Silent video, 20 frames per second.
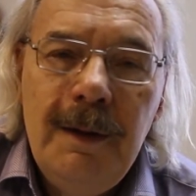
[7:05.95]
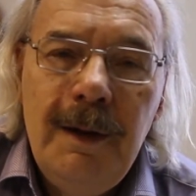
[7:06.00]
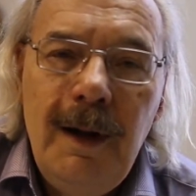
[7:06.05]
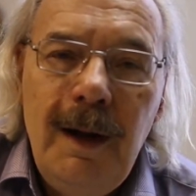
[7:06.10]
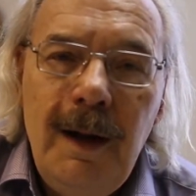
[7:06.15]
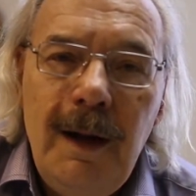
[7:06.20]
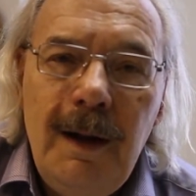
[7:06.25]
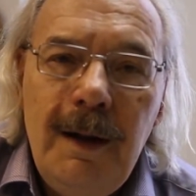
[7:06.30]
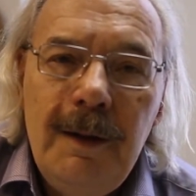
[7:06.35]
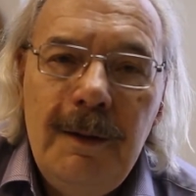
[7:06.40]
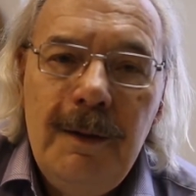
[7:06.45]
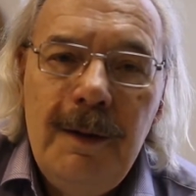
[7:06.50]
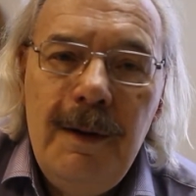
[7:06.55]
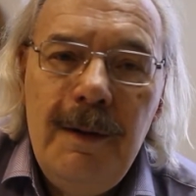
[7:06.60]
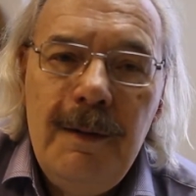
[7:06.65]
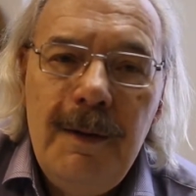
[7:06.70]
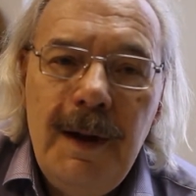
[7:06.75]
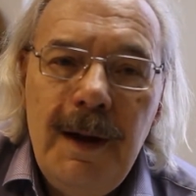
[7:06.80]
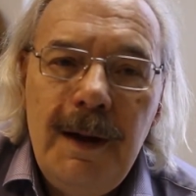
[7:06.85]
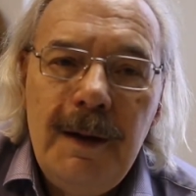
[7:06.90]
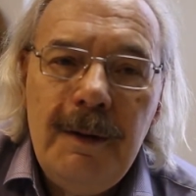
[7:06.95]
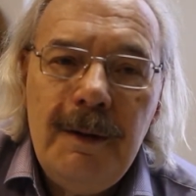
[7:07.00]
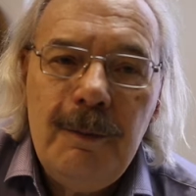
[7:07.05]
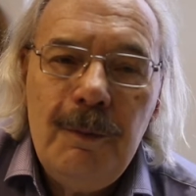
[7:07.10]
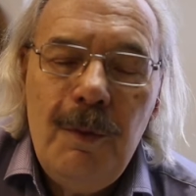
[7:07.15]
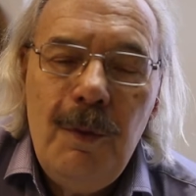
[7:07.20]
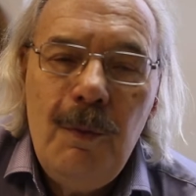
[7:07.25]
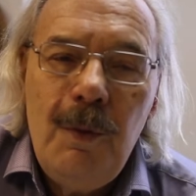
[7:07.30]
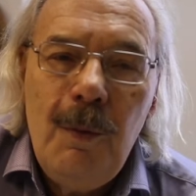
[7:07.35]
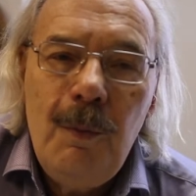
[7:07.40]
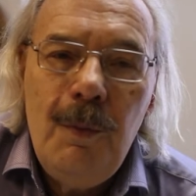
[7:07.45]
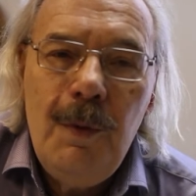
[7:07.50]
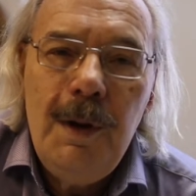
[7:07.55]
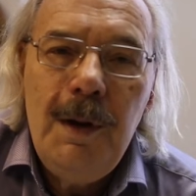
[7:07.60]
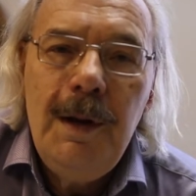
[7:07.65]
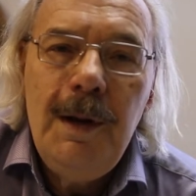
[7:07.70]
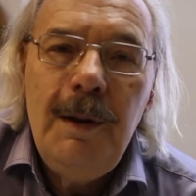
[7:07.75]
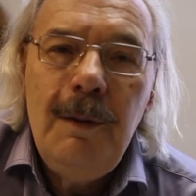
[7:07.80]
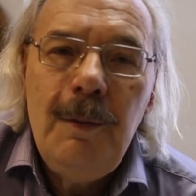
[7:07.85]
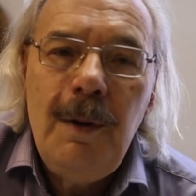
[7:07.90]
that
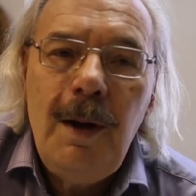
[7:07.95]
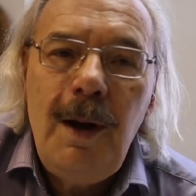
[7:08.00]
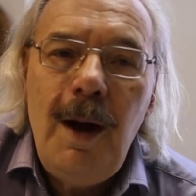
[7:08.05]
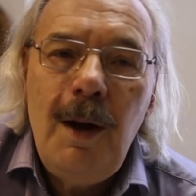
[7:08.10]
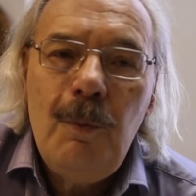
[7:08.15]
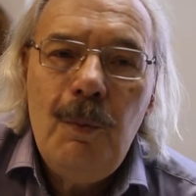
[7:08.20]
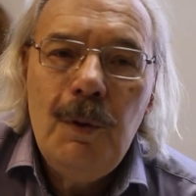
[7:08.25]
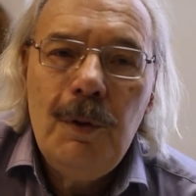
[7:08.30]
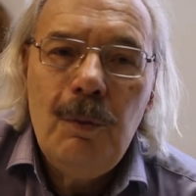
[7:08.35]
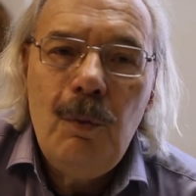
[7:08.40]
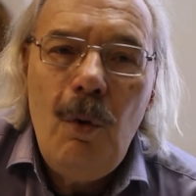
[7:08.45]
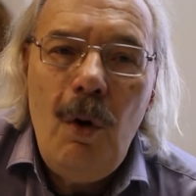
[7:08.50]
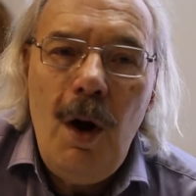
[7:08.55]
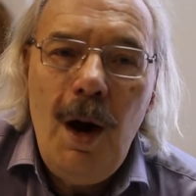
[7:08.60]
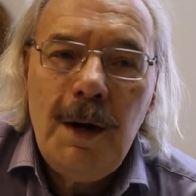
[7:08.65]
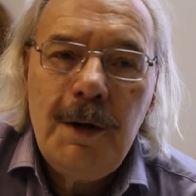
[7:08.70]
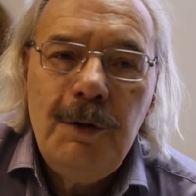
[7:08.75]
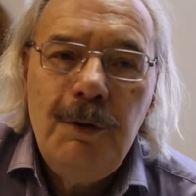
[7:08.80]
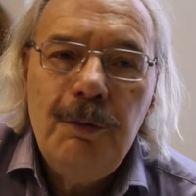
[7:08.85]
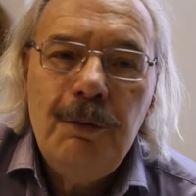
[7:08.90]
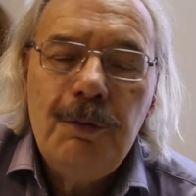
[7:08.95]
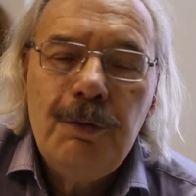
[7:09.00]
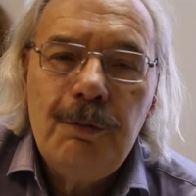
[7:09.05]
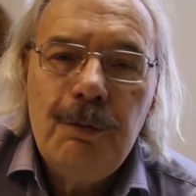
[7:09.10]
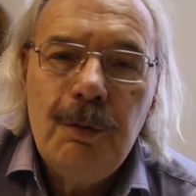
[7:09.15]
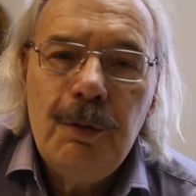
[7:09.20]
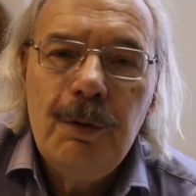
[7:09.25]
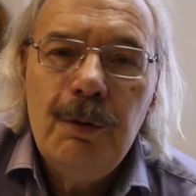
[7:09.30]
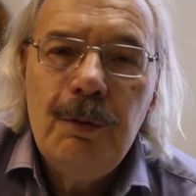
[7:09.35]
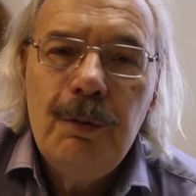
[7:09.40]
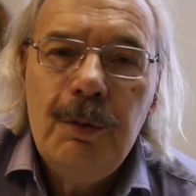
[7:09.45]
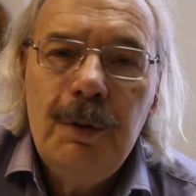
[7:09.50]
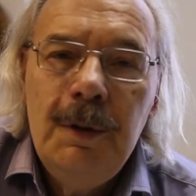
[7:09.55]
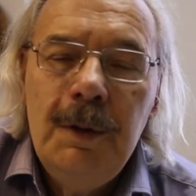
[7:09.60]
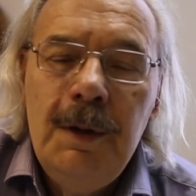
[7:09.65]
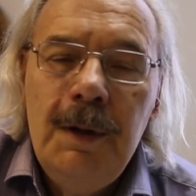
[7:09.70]
I will walk you through